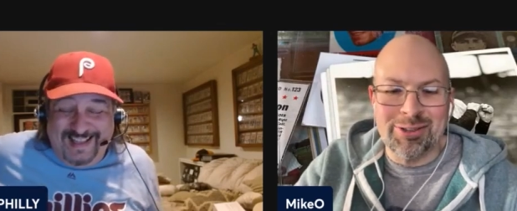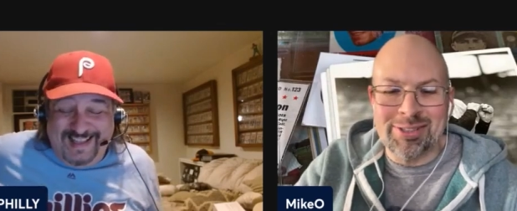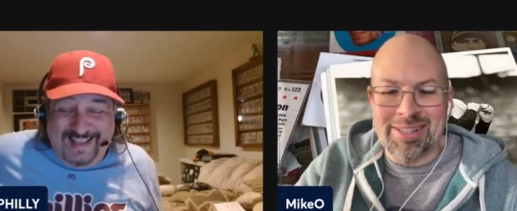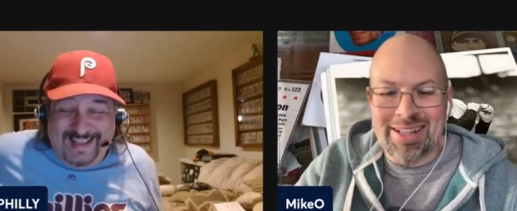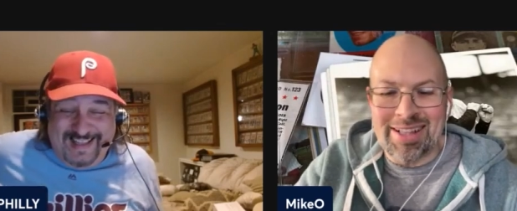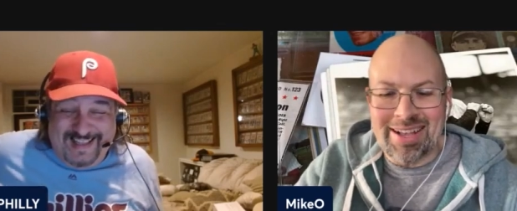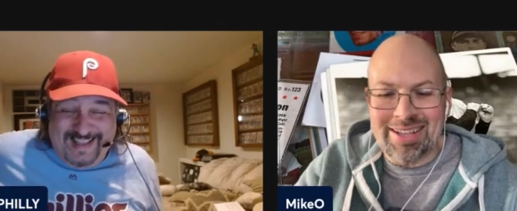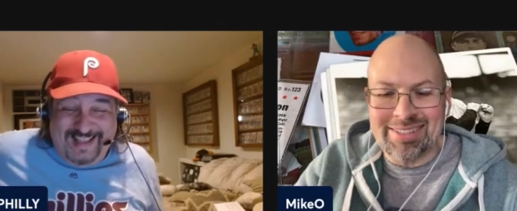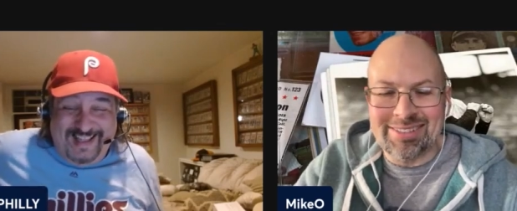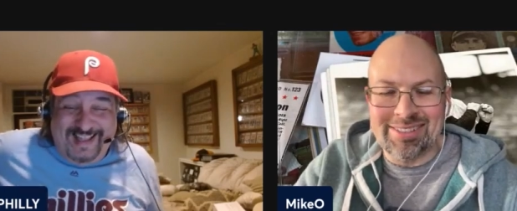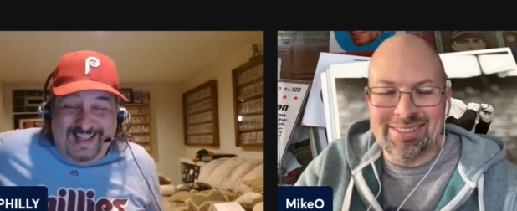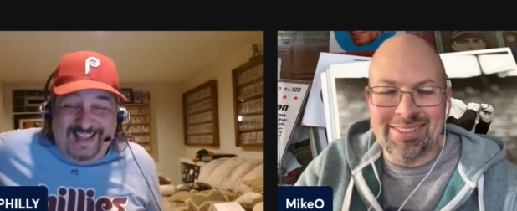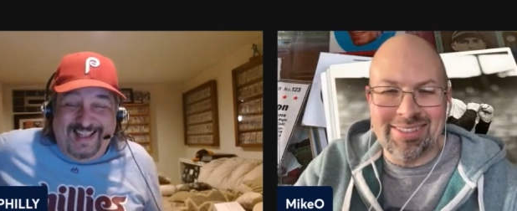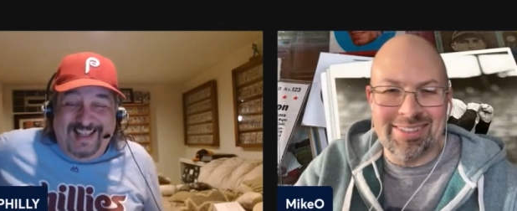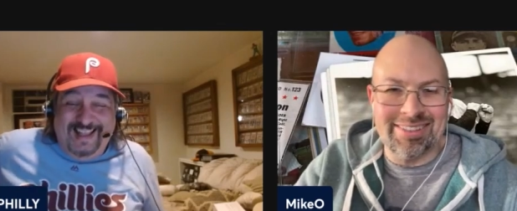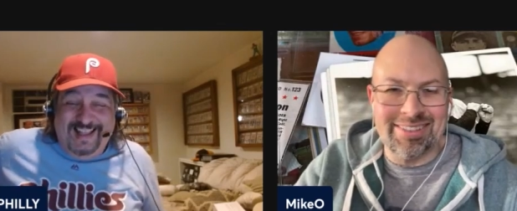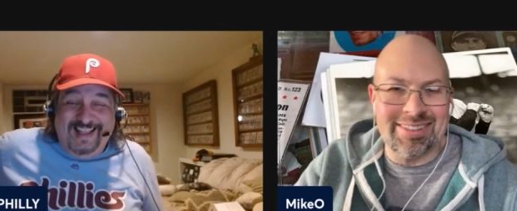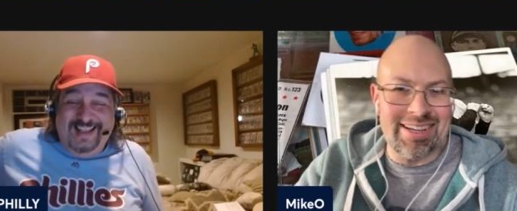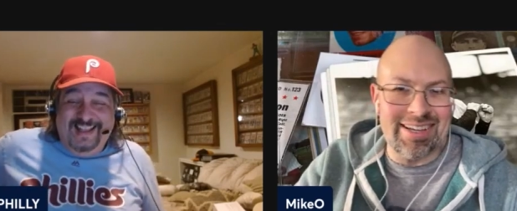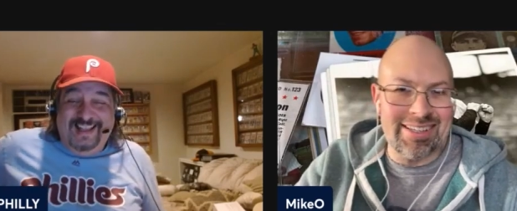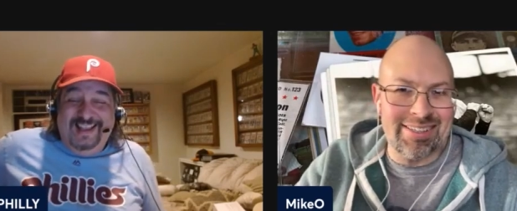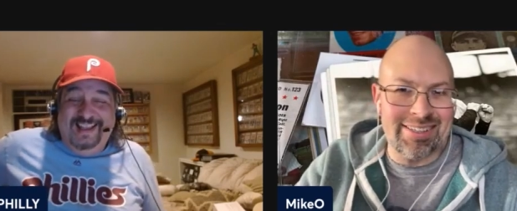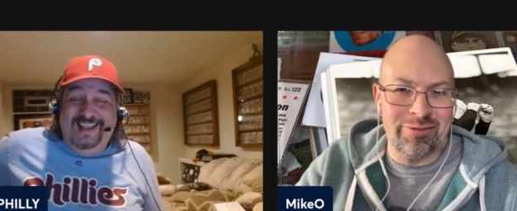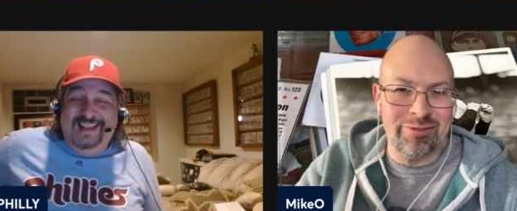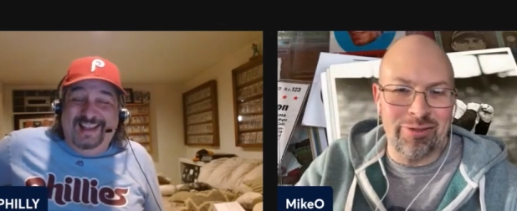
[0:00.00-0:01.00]
Speaker 1: last year.
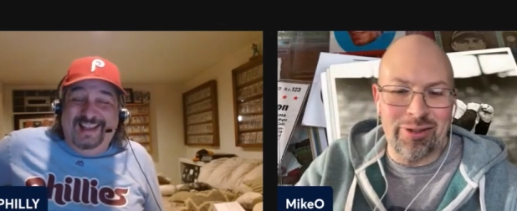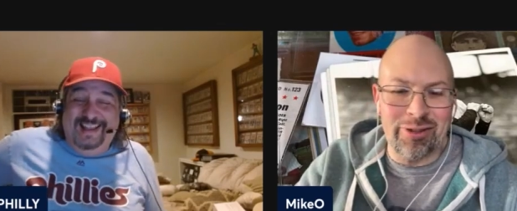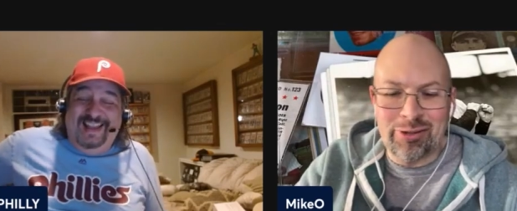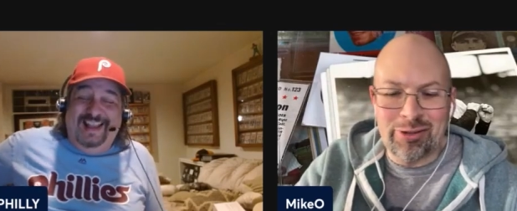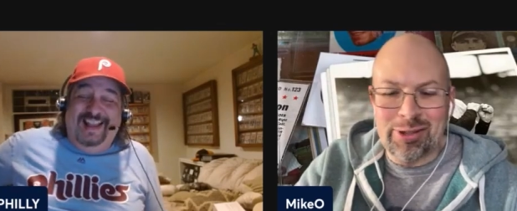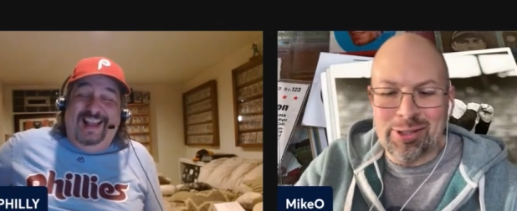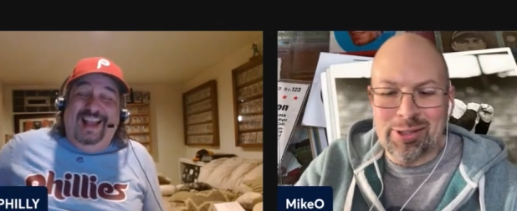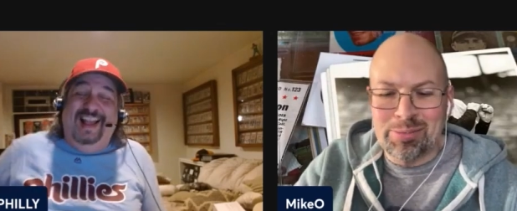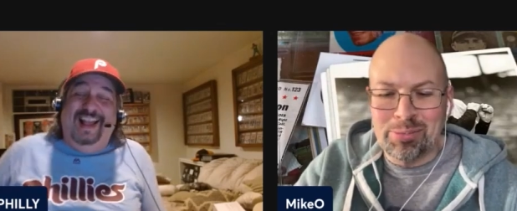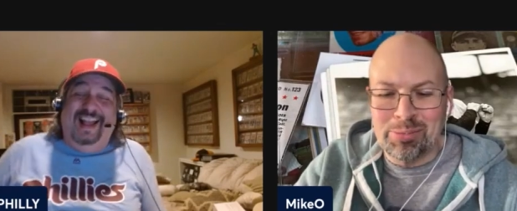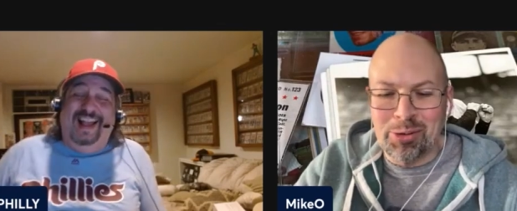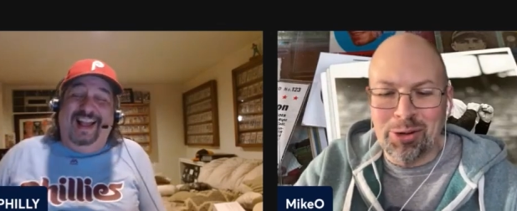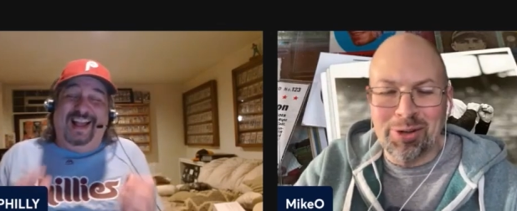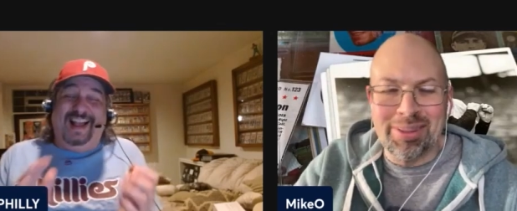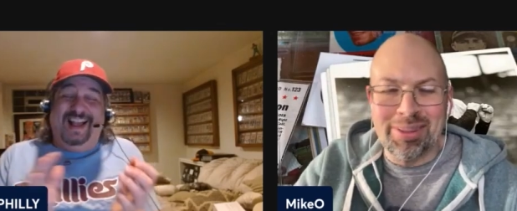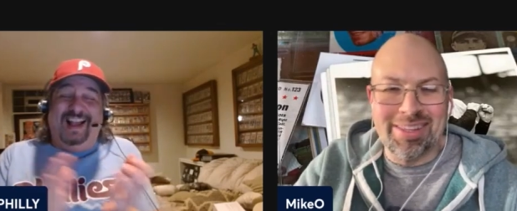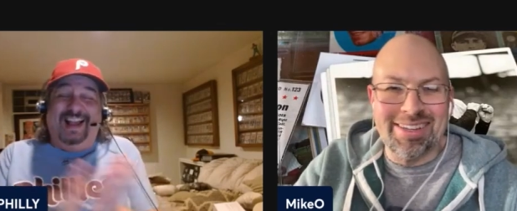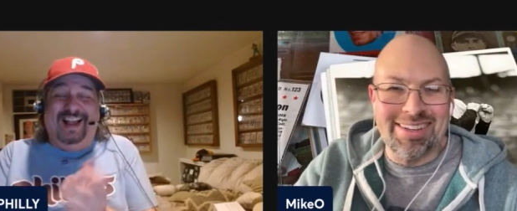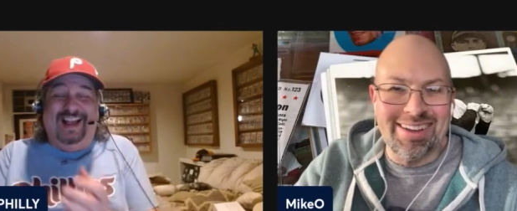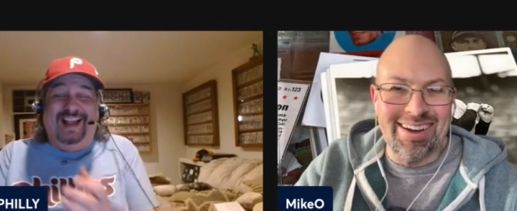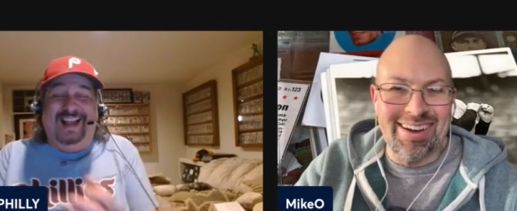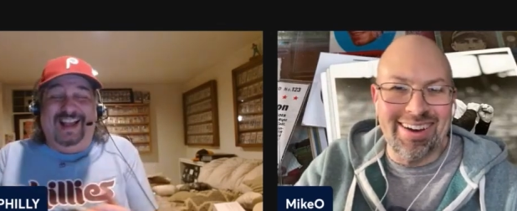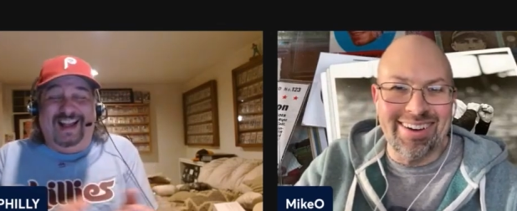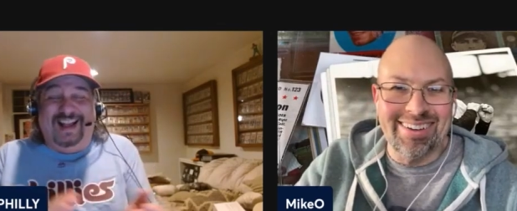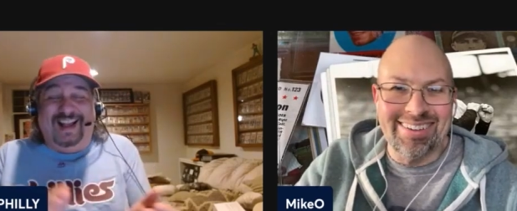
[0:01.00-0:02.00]
That's 50's more than
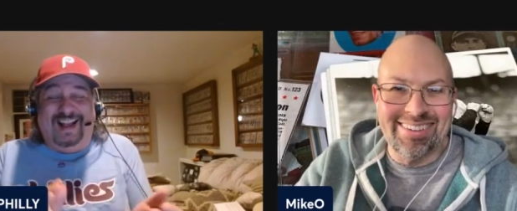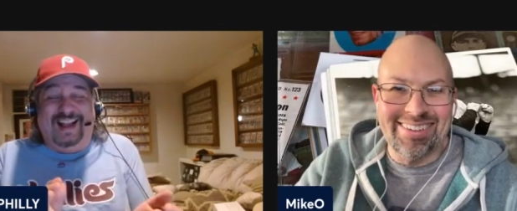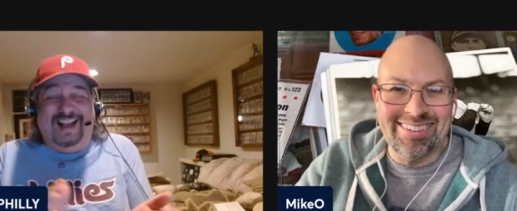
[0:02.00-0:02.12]
none.